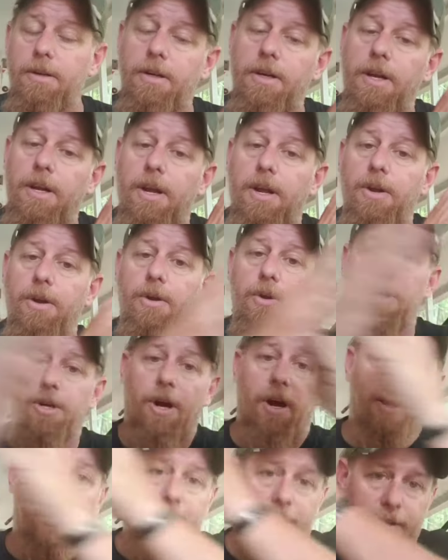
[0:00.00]
and then you
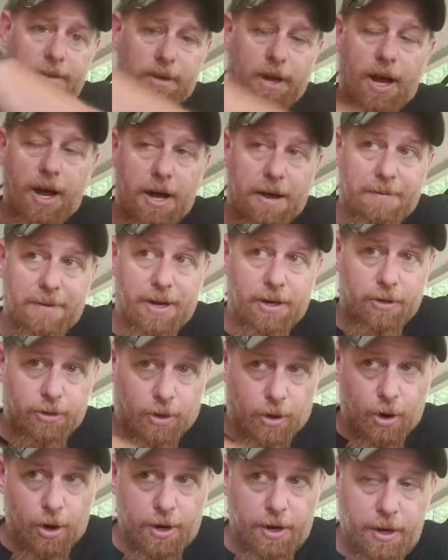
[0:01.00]
shot live at a
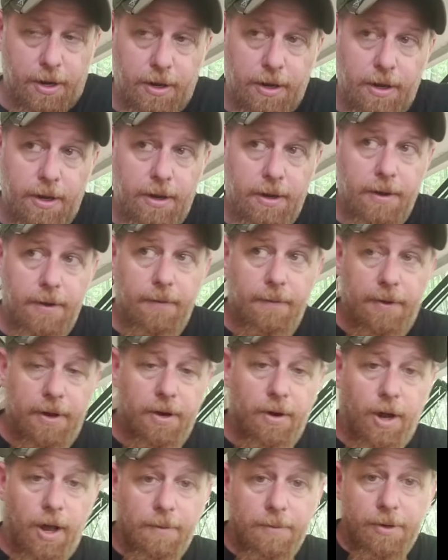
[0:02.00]
target,
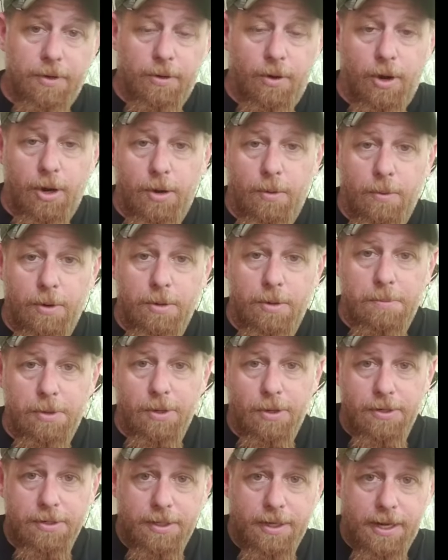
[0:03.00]
and you have the target where the
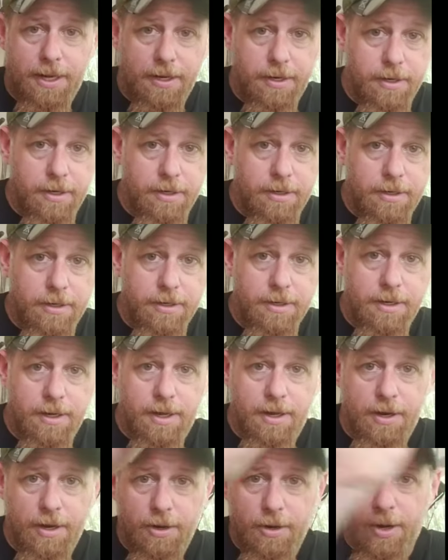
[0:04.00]
bullets landed,
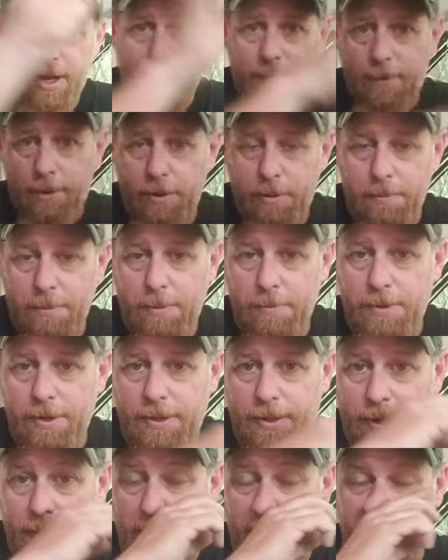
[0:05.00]
and then you have all the movement
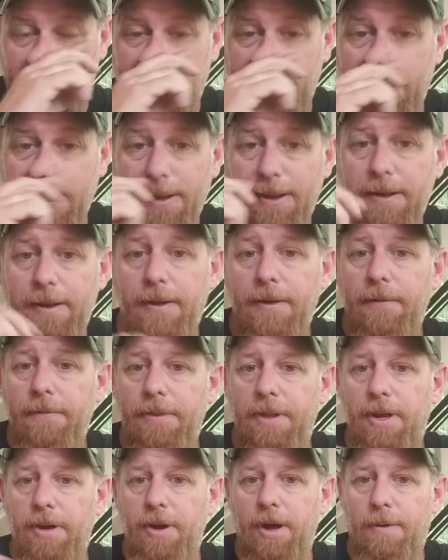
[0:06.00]
of the gun,
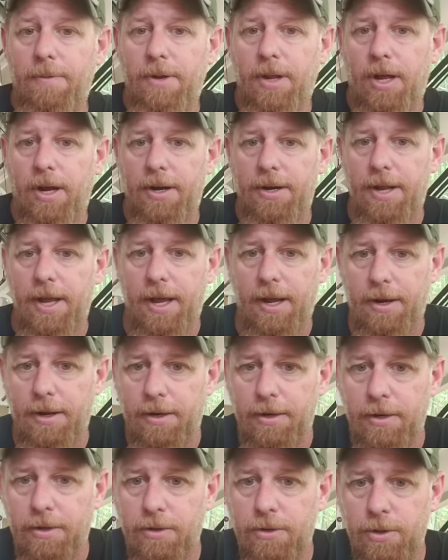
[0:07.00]
then you have a lot of
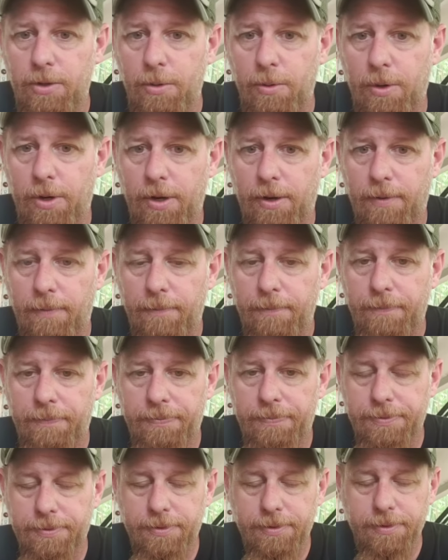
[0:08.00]
data to
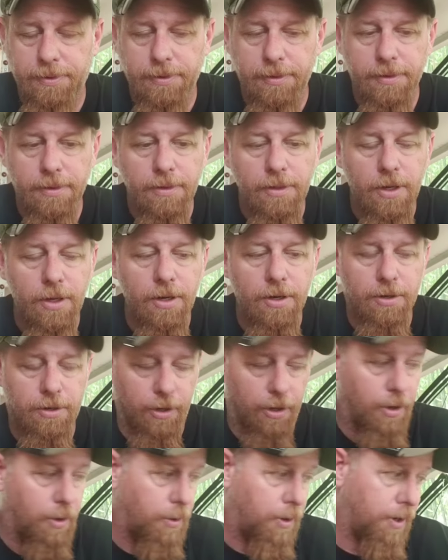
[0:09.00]

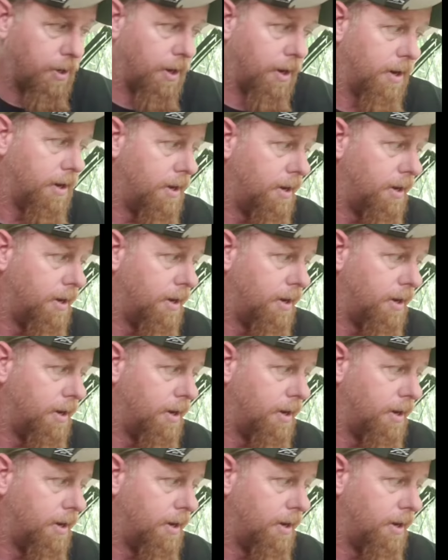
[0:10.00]
go on there.